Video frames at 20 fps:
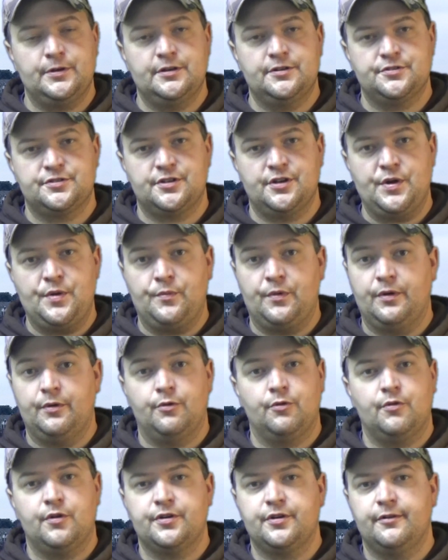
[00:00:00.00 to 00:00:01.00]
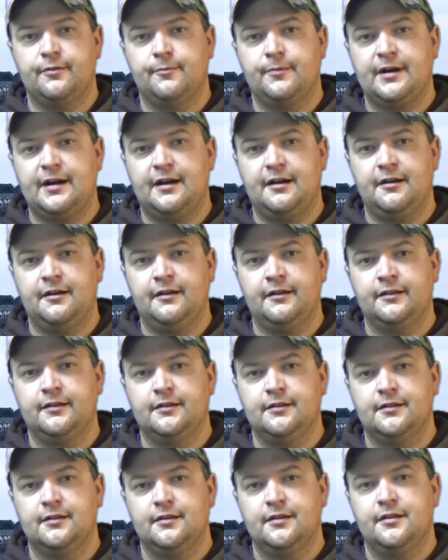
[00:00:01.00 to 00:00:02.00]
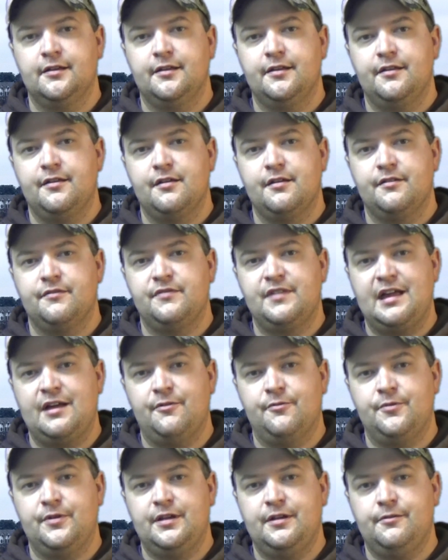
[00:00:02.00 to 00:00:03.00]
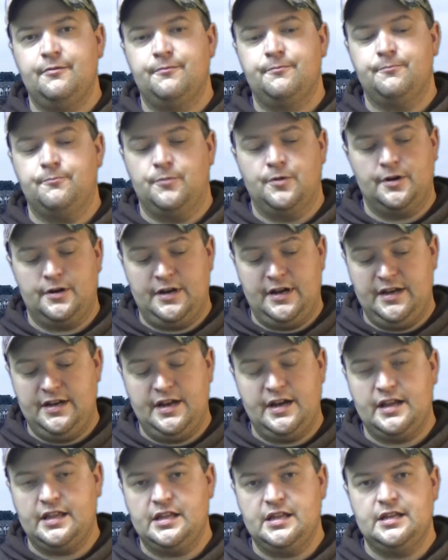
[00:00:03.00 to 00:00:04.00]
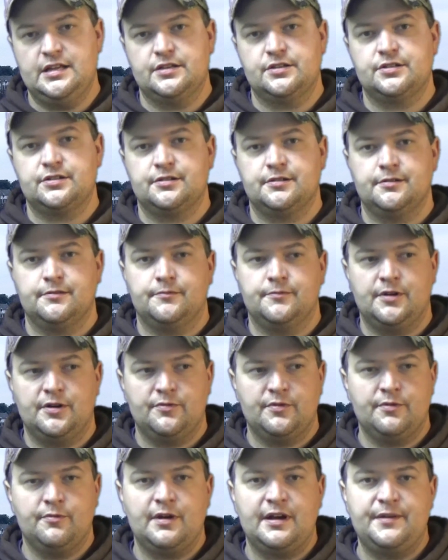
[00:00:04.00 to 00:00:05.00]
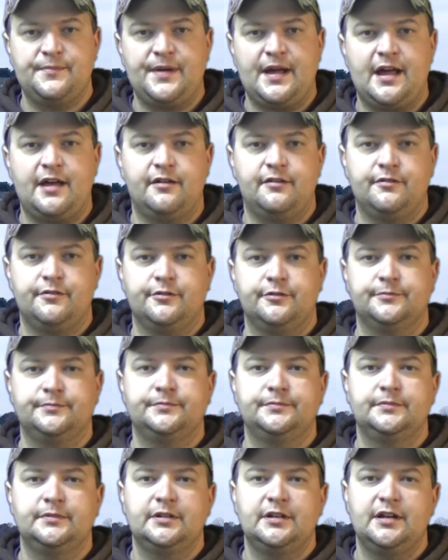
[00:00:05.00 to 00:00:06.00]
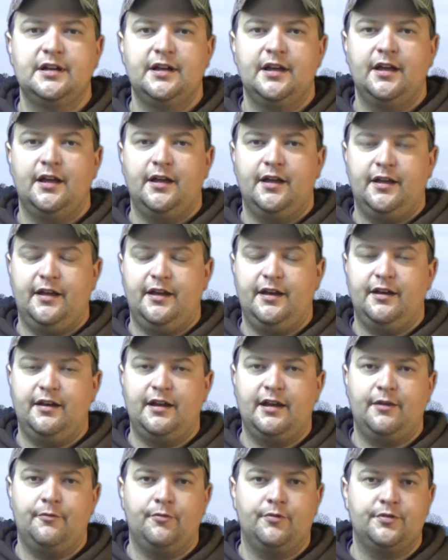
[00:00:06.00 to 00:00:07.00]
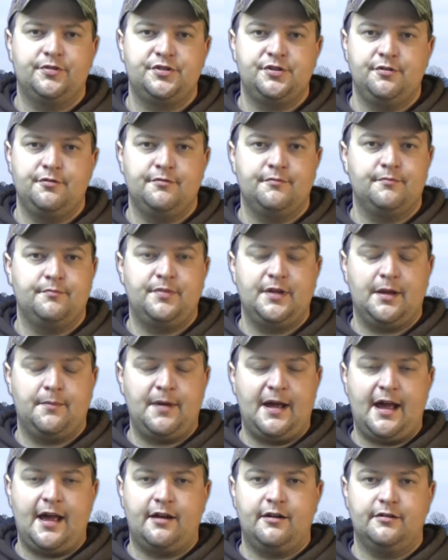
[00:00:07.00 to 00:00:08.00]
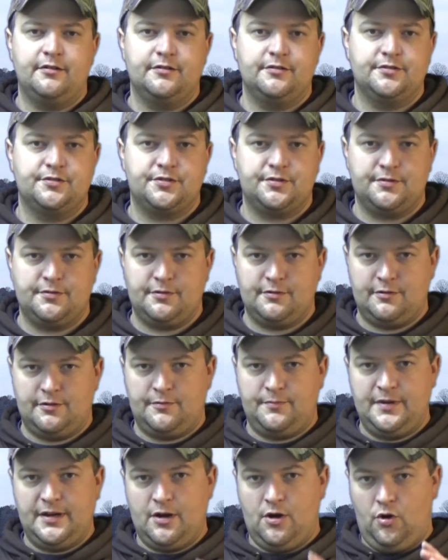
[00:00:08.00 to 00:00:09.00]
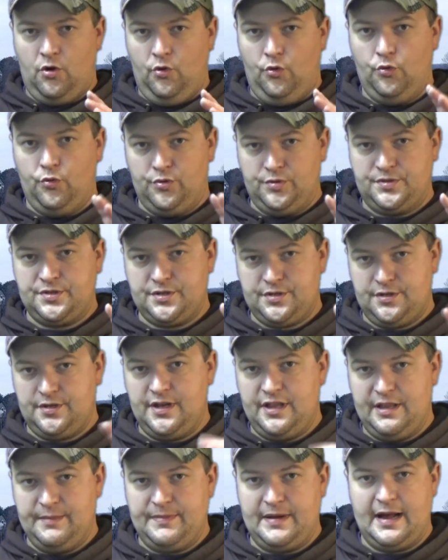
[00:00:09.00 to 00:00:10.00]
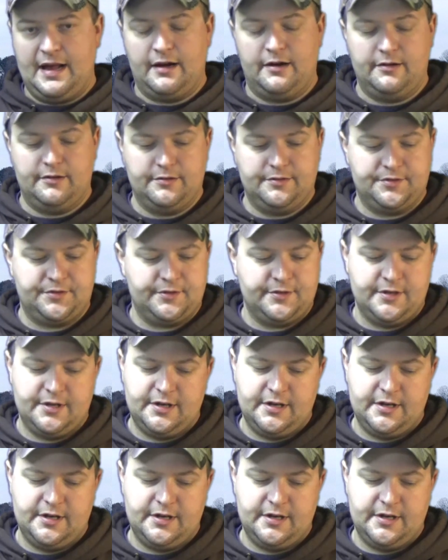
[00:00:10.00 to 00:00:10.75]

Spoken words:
years ago, and we were wondering why that we weren't hitting any geese. Well, we went and patterned them, and they were shooting big patterns or big holes in the patterns.